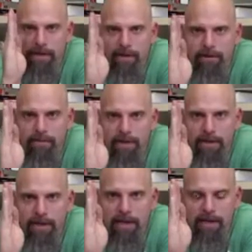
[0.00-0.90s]
It could be
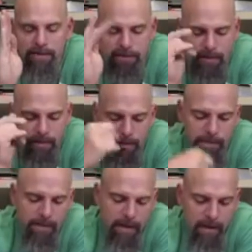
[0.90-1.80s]
leaning just a little bit.
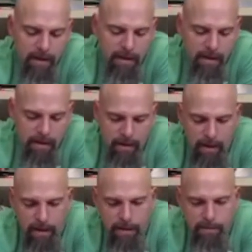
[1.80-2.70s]

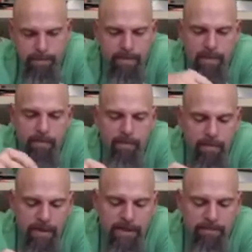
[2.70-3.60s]
Um,
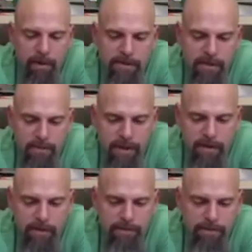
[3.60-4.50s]
these parts up here.